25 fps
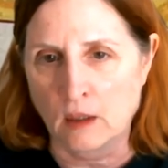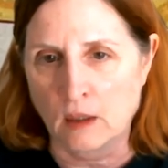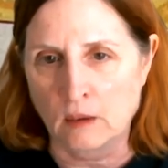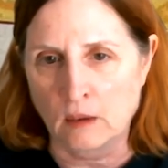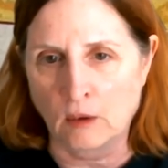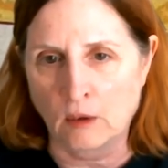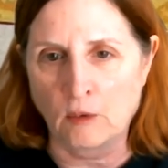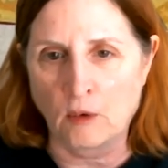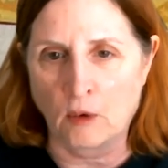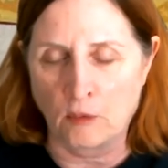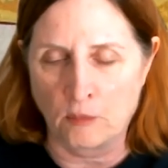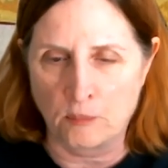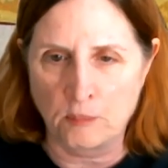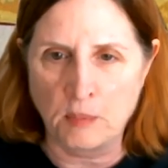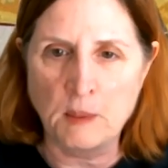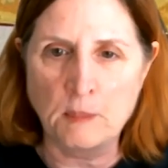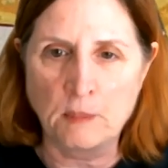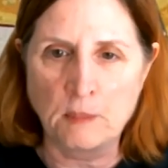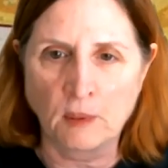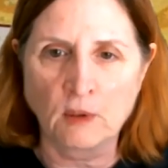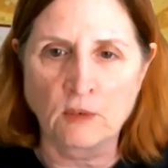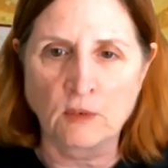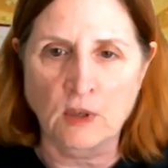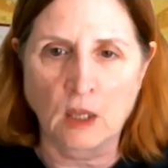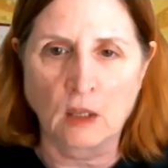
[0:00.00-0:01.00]
of
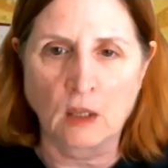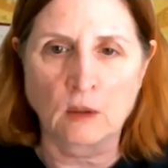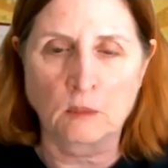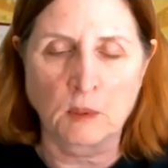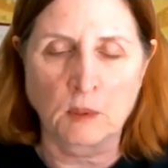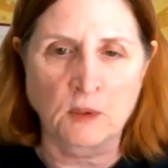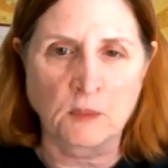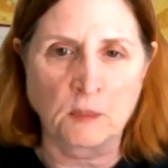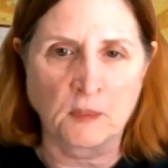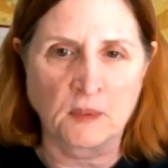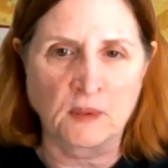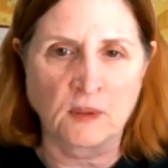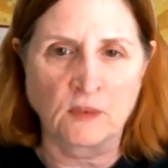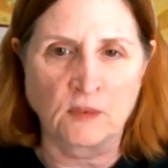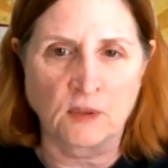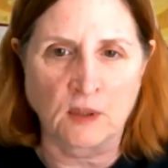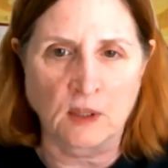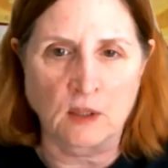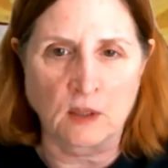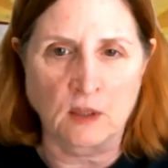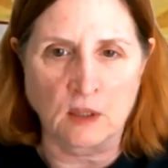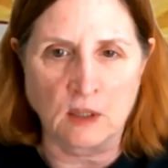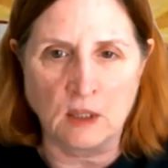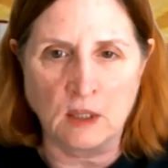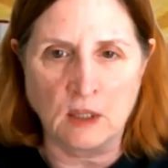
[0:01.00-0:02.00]
people of color, but
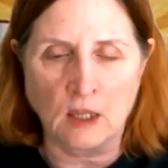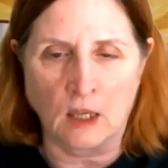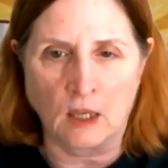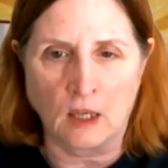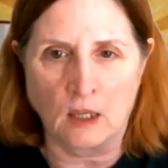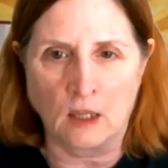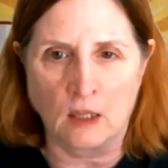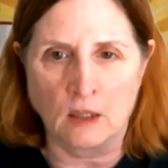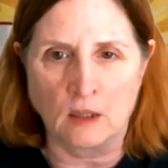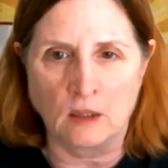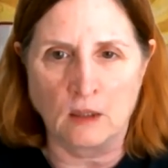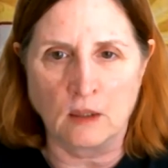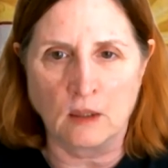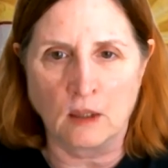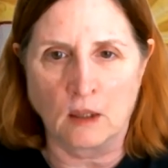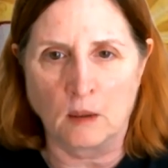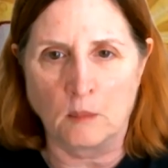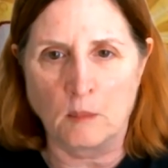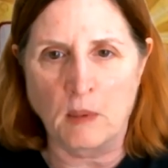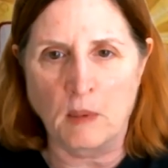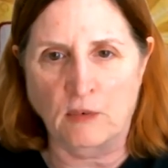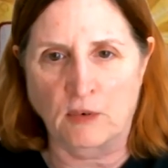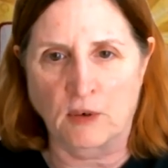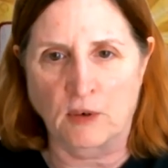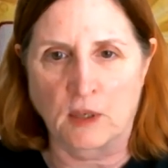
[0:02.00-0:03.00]
specifically on
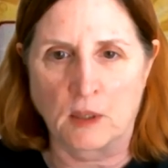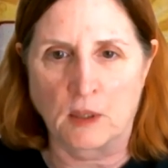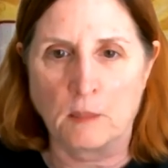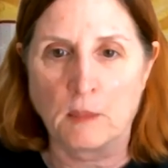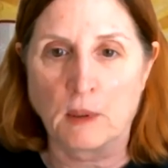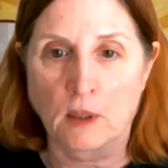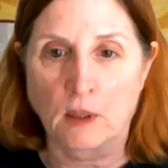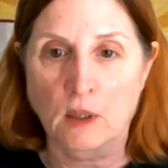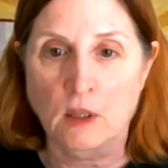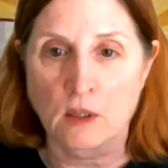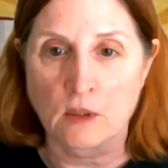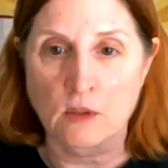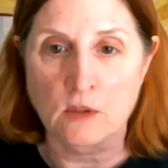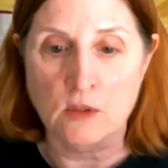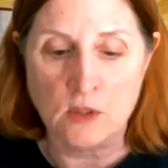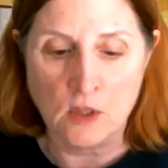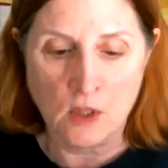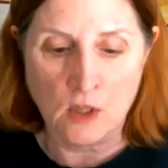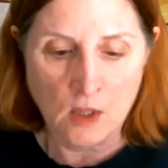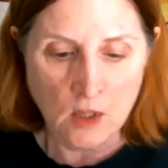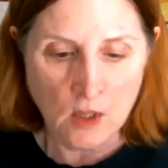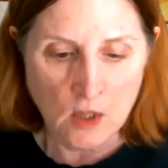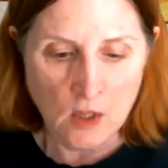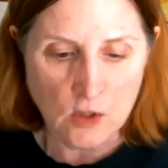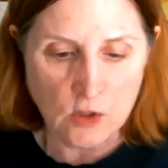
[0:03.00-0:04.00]
African Americans.
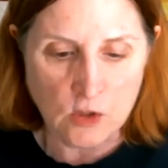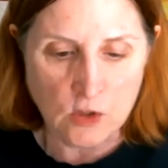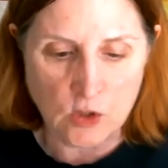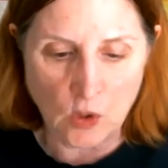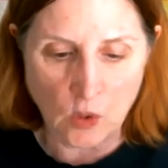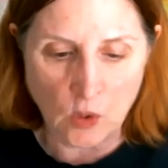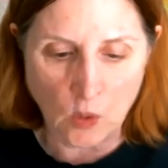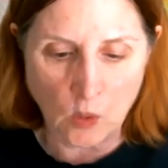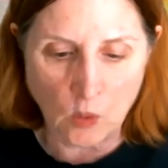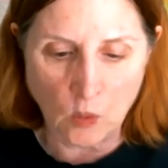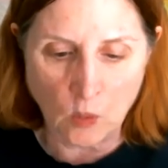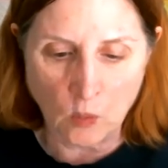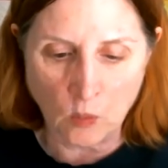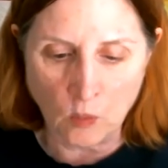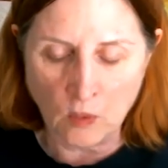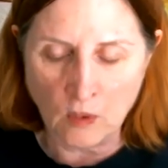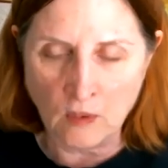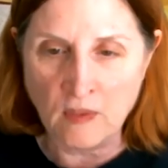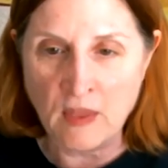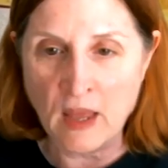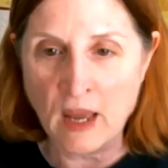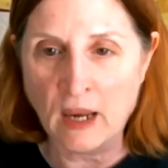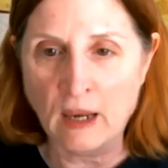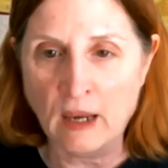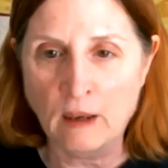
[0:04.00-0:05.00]
So
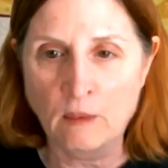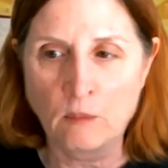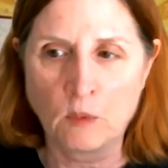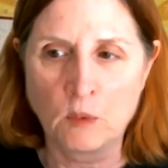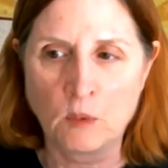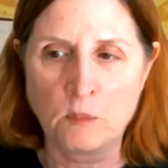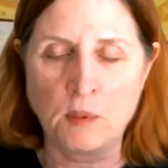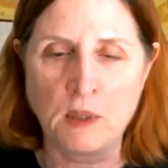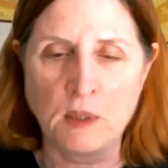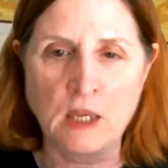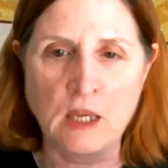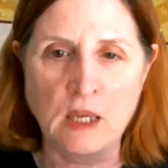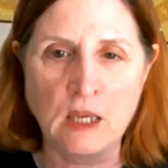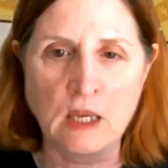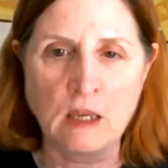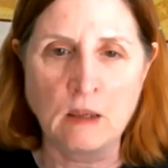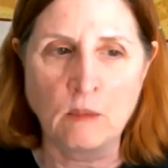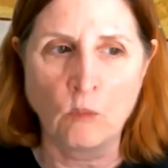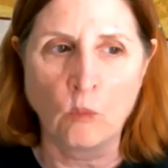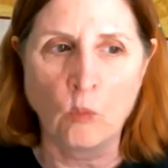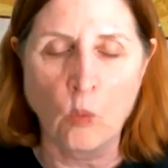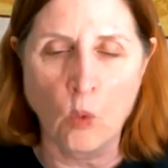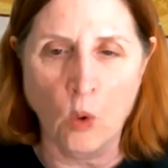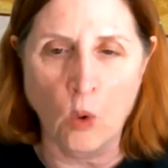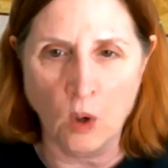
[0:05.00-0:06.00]
that would be
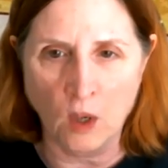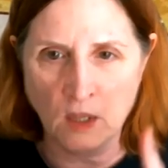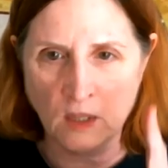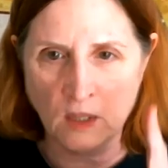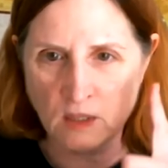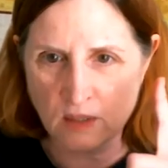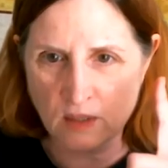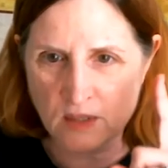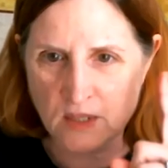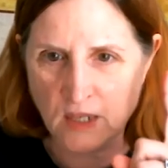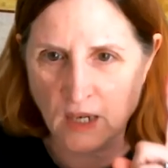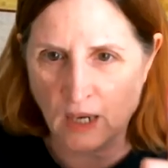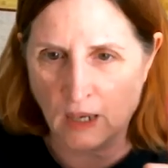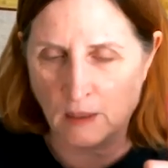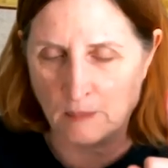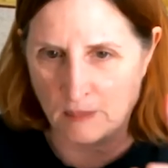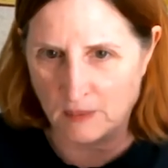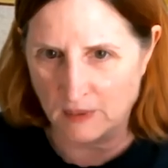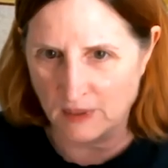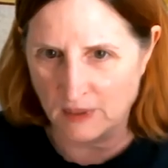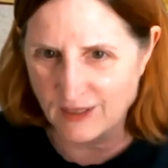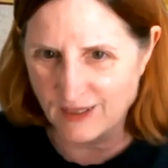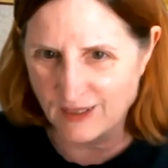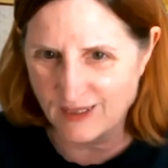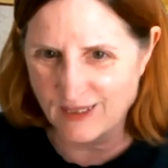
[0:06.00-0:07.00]
one
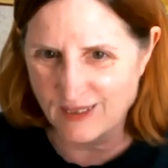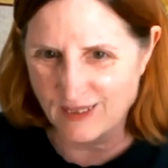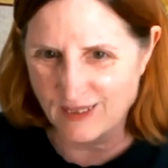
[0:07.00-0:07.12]
topic,